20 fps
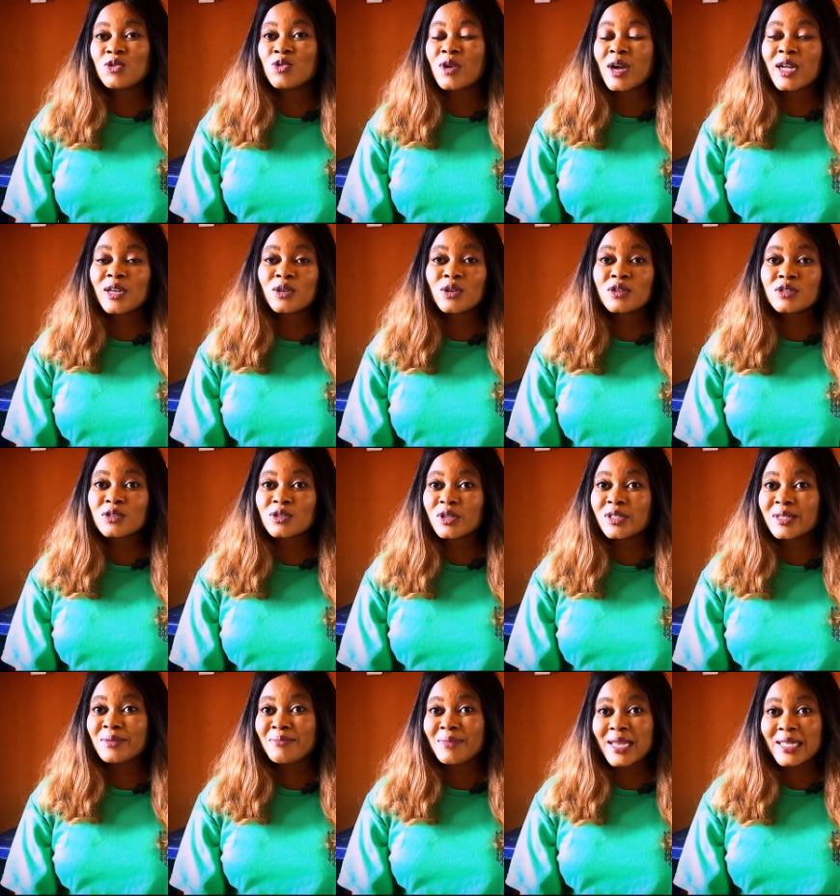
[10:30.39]
you cannot
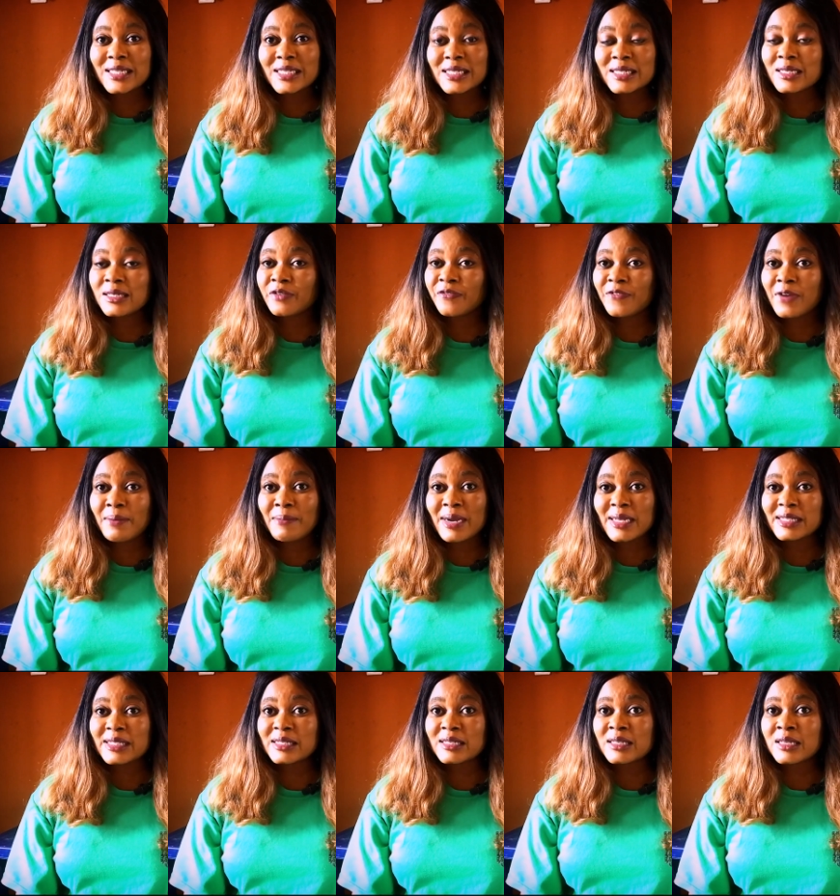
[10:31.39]
study medicine,
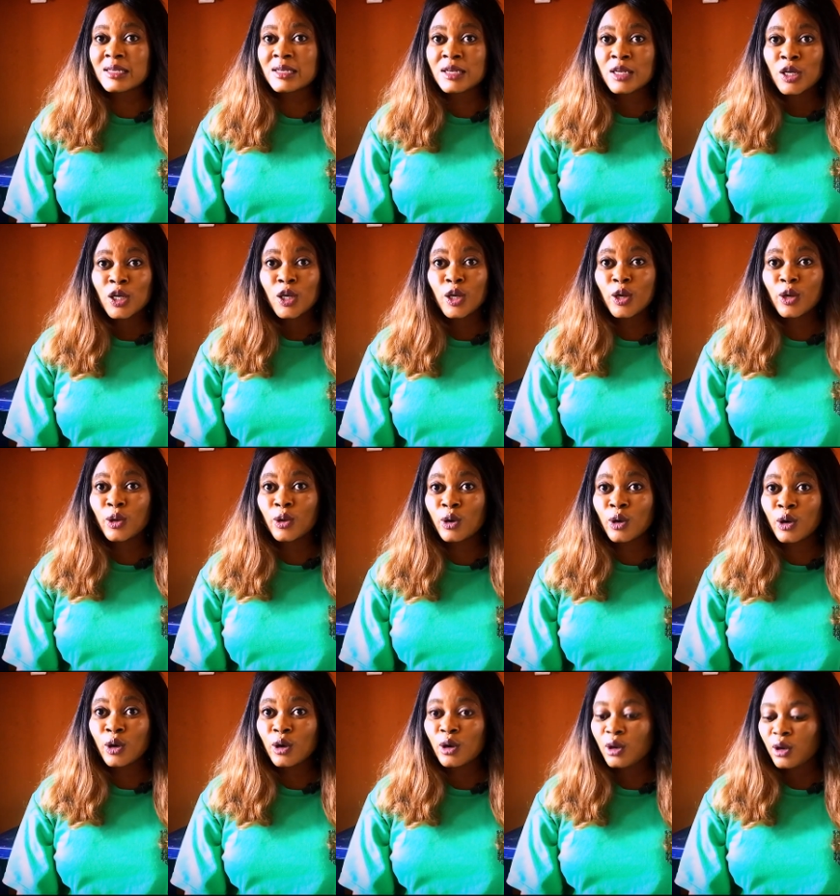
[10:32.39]
pharmacy,
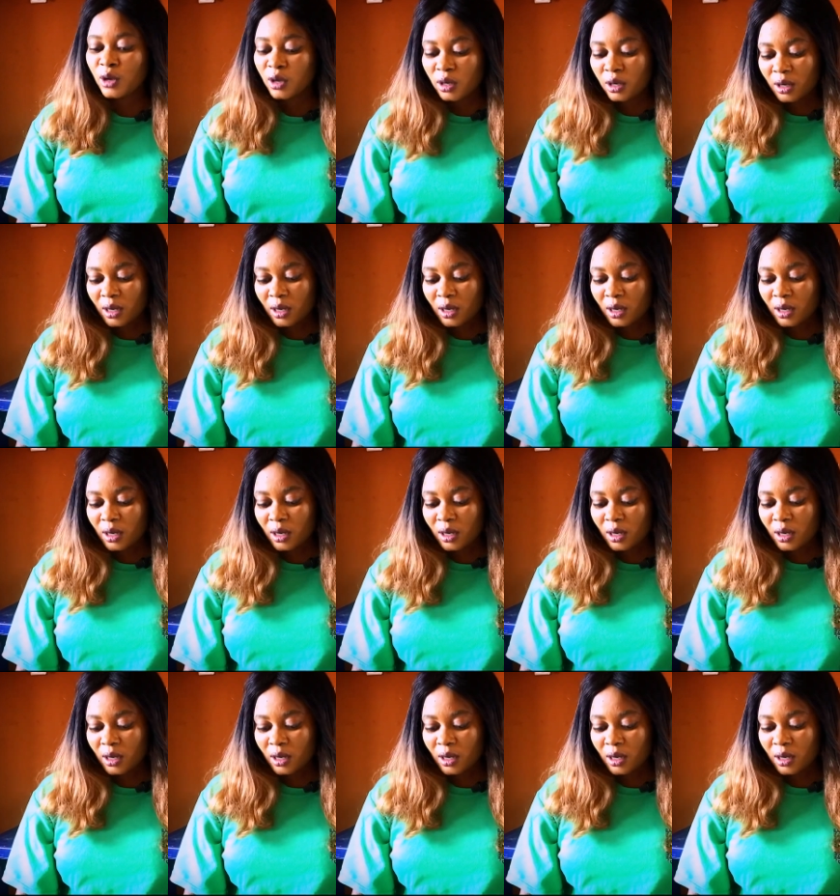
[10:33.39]
law,